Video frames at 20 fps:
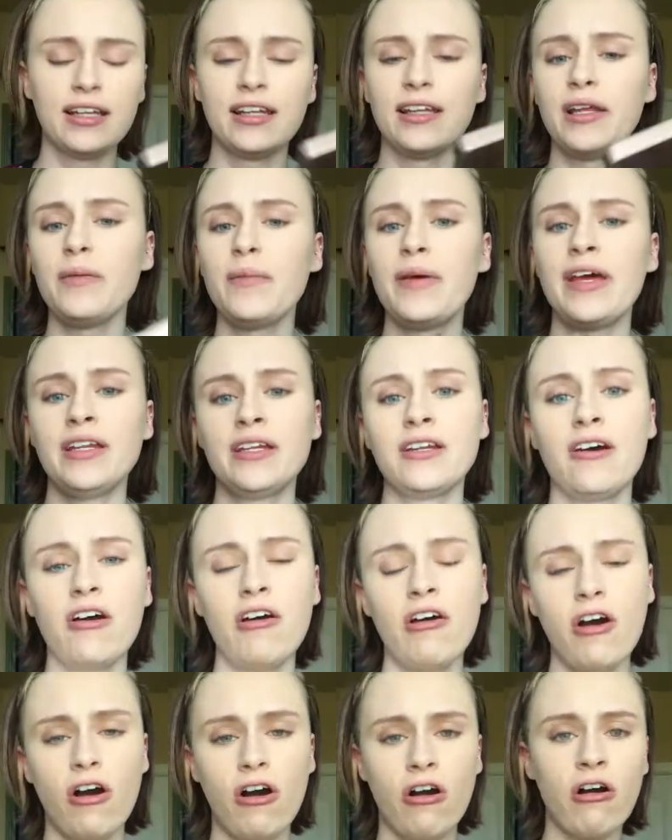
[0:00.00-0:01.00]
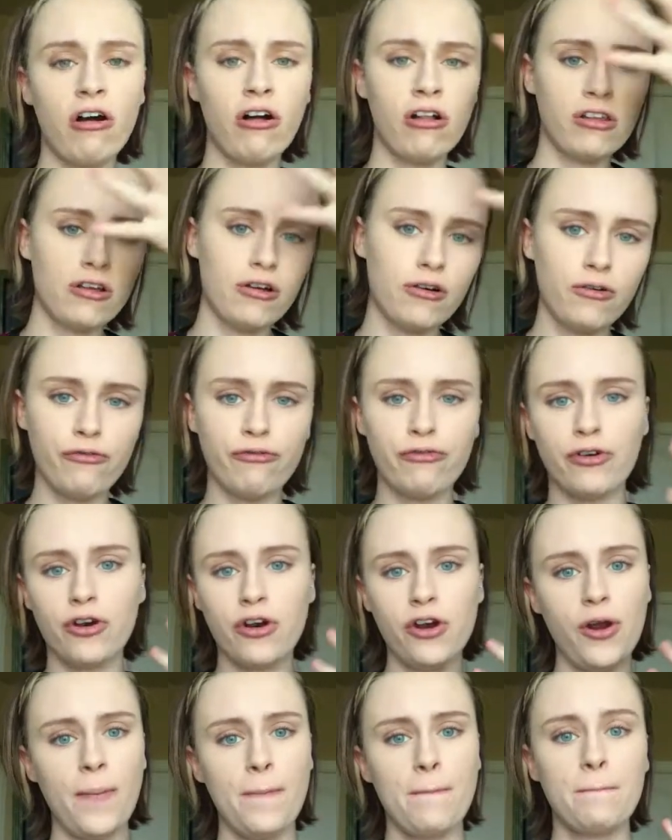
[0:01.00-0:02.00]
Limit all
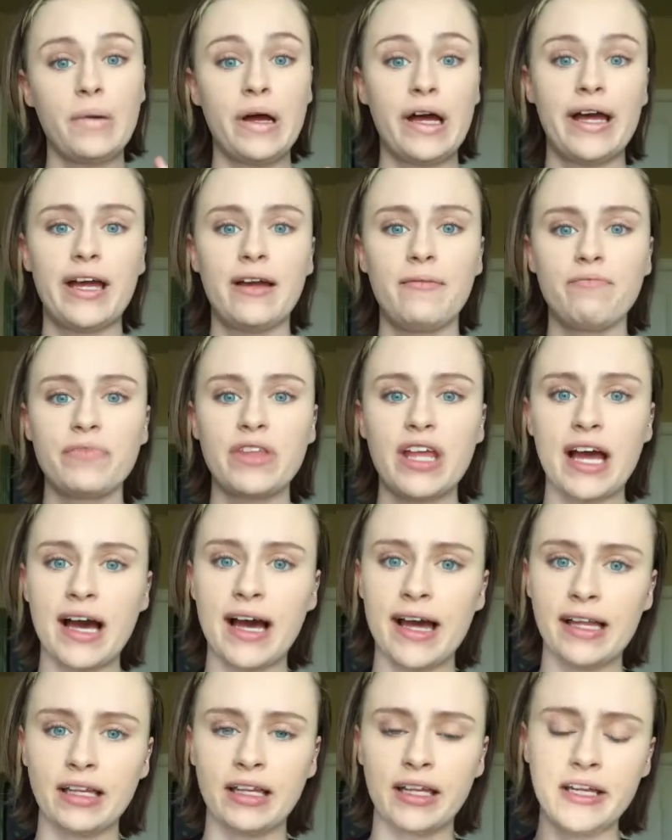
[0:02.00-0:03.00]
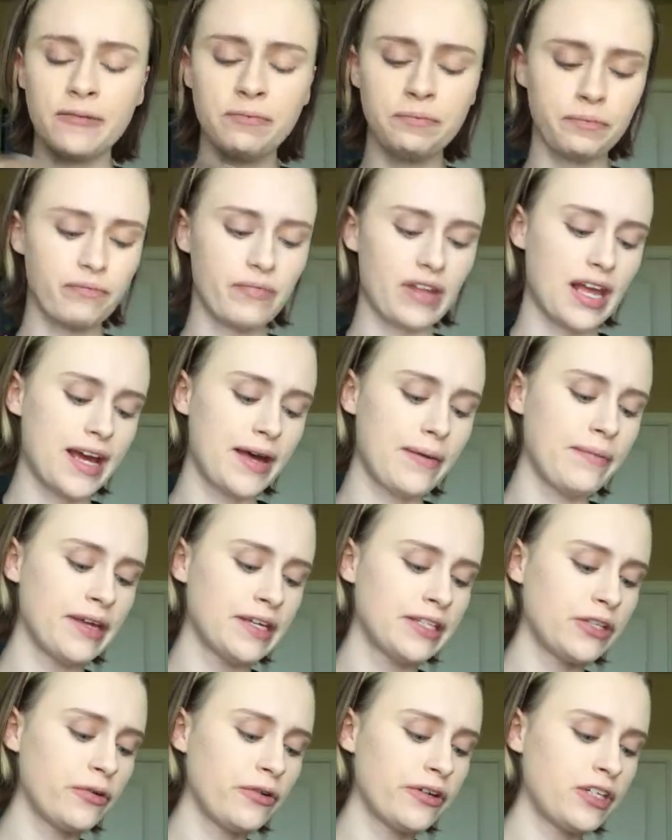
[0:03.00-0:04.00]
over my eyelid, I'm
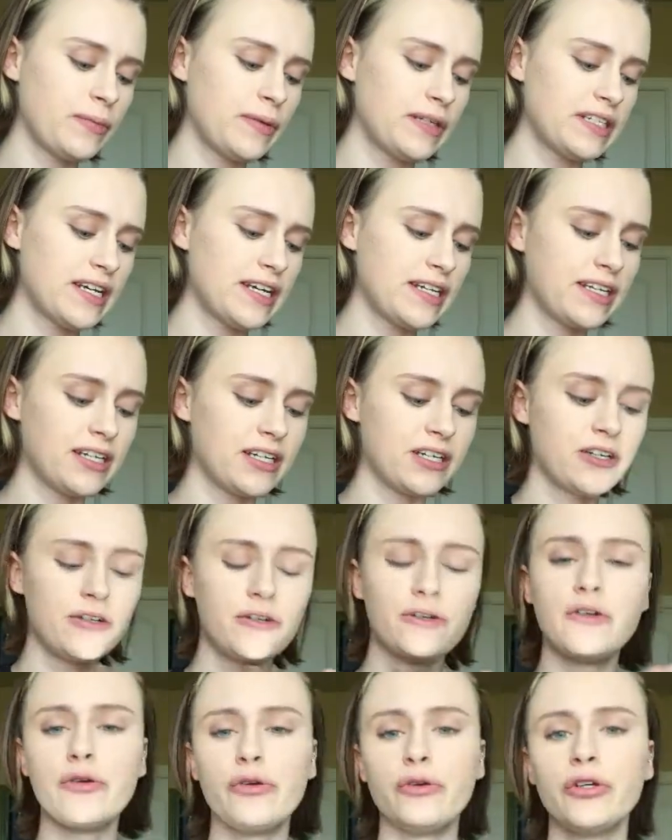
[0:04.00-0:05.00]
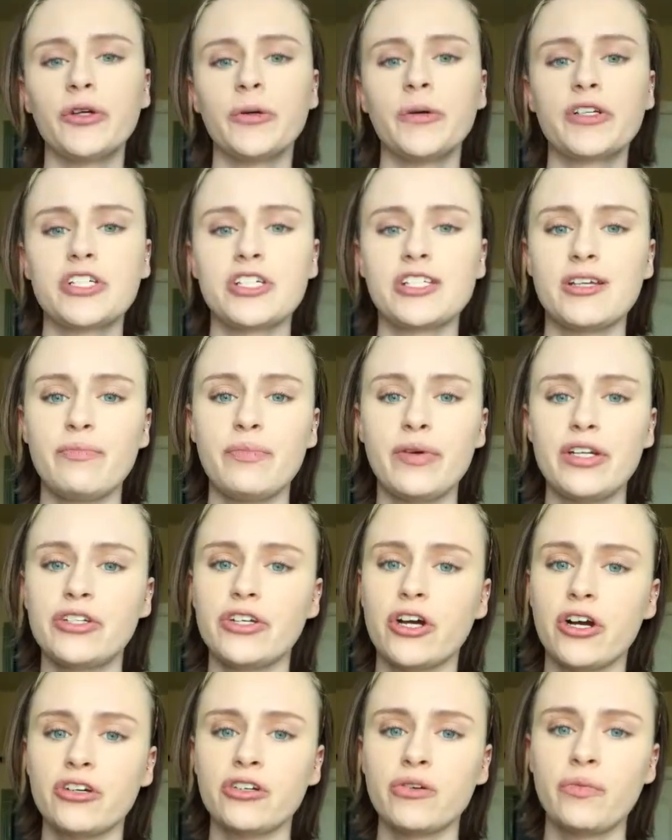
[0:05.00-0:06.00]
then going to be taking Nooner, which is a
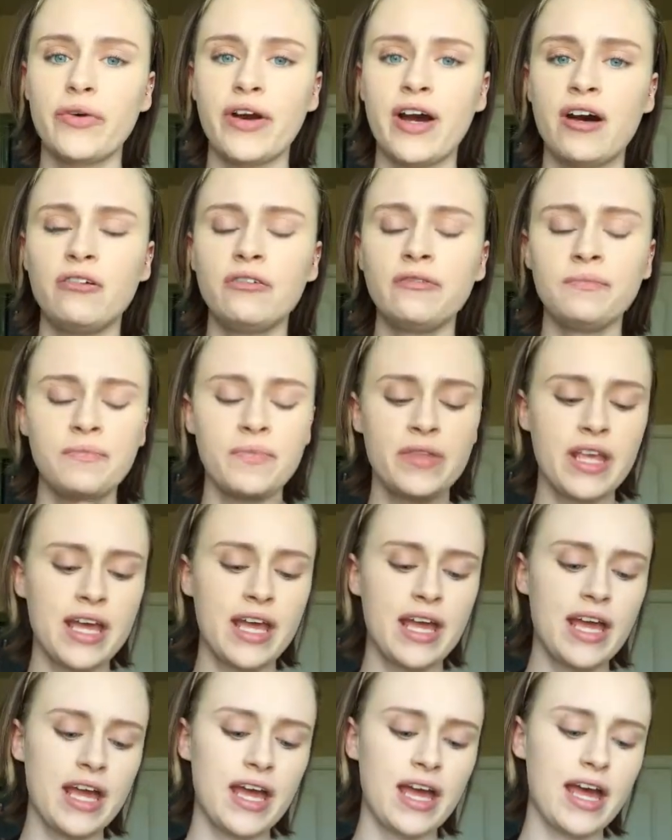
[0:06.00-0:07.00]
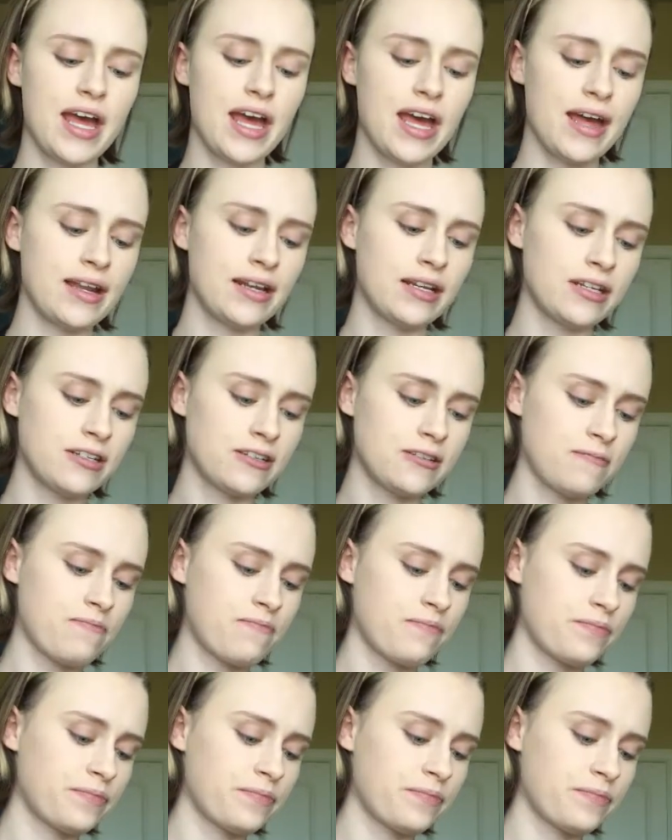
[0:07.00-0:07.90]
bit darker brown, and